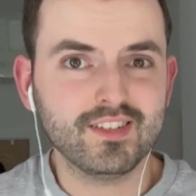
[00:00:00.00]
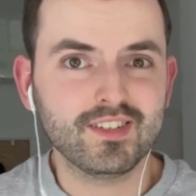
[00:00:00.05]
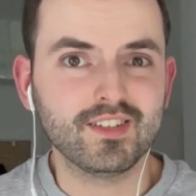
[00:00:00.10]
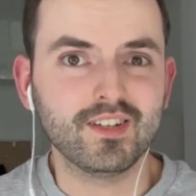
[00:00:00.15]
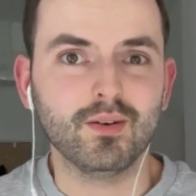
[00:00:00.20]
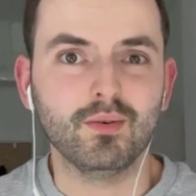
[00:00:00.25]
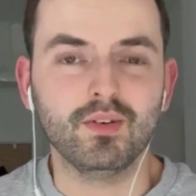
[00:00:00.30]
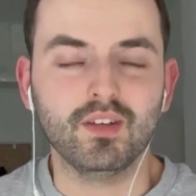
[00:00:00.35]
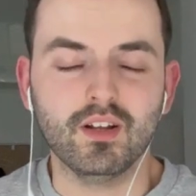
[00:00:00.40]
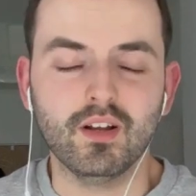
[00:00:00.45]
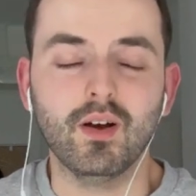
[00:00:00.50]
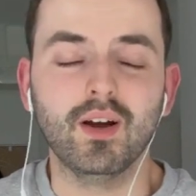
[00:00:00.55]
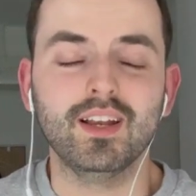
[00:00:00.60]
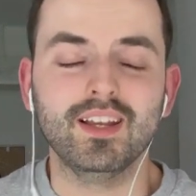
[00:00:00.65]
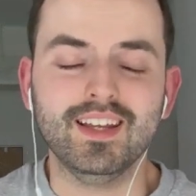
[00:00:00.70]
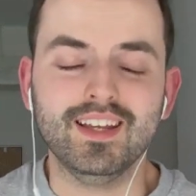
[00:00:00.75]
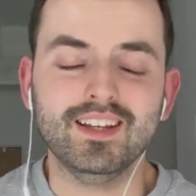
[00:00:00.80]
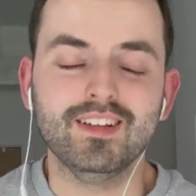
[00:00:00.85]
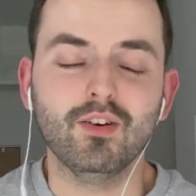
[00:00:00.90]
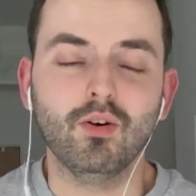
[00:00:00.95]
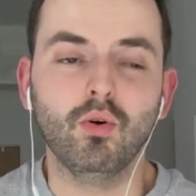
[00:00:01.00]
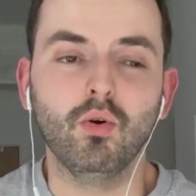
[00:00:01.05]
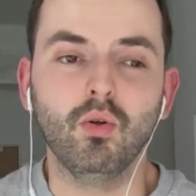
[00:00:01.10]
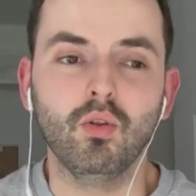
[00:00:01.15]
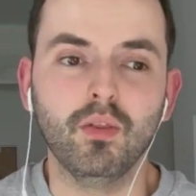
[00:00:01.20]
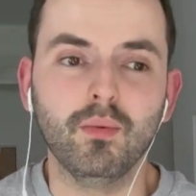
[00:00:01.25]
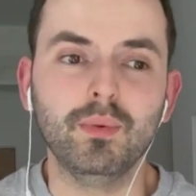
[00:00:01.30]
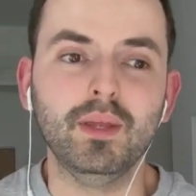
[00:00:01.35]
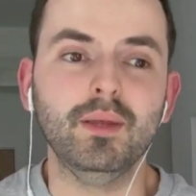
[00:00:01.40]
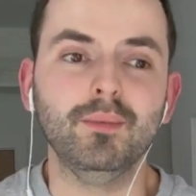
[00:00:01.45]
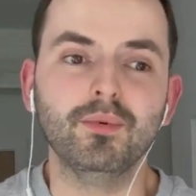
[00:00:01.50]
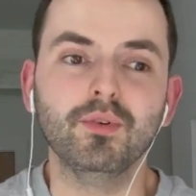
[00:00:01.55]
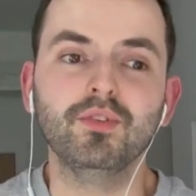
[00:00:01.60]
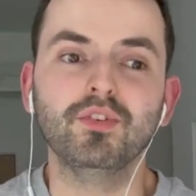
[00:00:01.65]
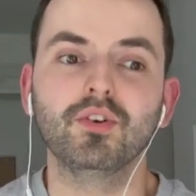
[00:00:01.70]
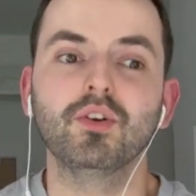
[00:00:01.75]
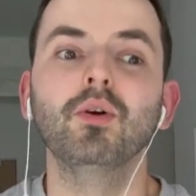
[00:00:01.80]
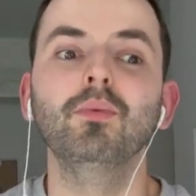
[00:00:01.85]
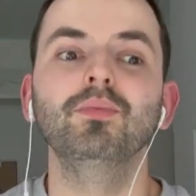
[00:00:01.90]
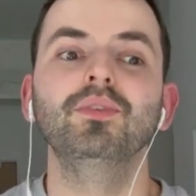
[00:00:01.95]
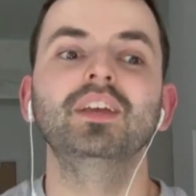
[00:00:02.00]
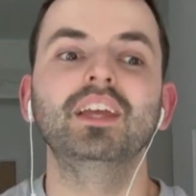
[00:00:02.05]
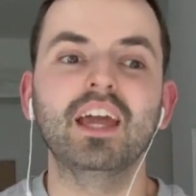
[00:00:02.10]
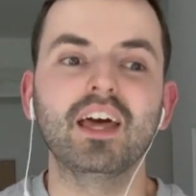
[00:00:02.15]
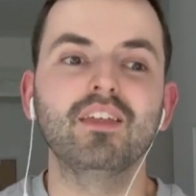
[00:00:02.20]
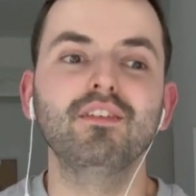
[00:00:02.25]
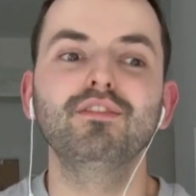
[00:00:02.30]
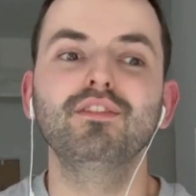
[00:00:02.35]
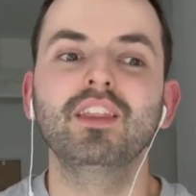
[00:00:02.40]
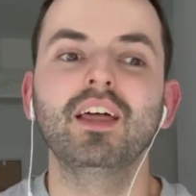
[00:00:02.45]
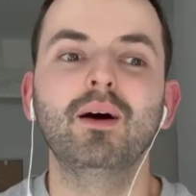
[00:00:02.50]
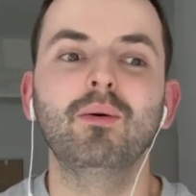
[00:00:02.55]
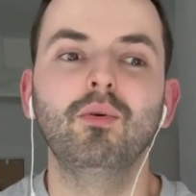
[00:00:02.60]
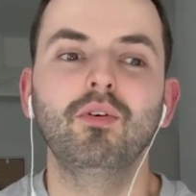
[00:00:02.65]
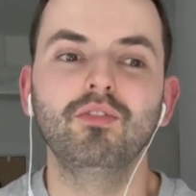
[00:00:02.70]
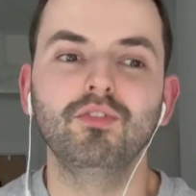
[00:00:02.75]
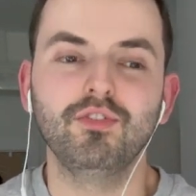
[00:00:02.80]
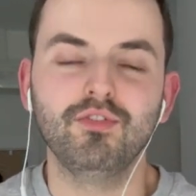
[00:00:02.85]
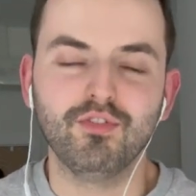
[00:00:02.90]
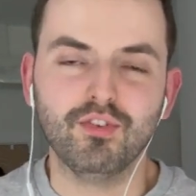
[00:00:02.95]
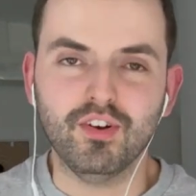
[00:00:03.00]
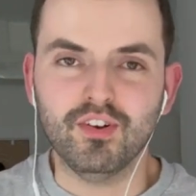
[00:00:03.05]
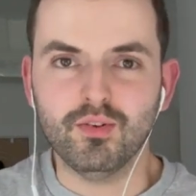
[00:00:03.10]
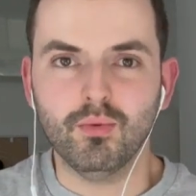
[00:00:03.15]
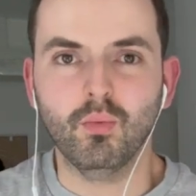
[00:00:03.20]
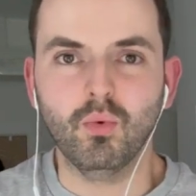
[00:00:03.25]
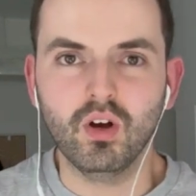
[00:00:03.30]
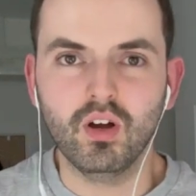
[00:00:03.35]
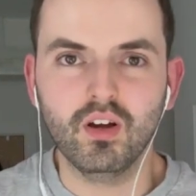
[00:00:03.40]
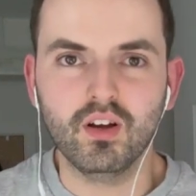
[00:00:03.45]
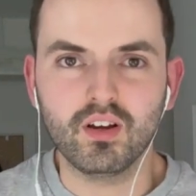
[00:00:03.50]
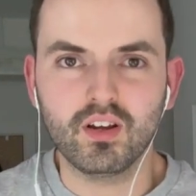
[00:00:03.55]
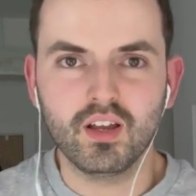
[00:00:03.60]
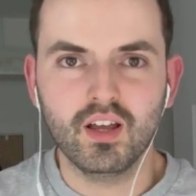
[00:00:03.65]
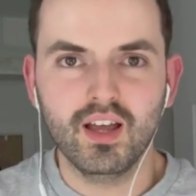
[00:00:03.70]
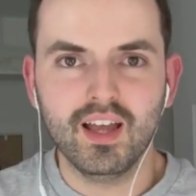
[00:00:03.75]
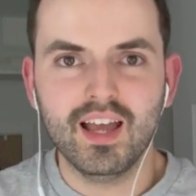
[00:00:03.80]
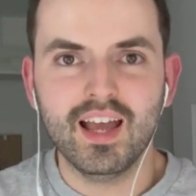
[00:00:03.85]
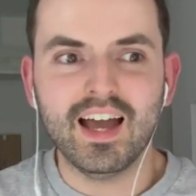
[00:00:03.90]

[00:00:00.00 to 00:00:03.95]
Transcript: So, you know, I need all the people to come together for that one, for it to work.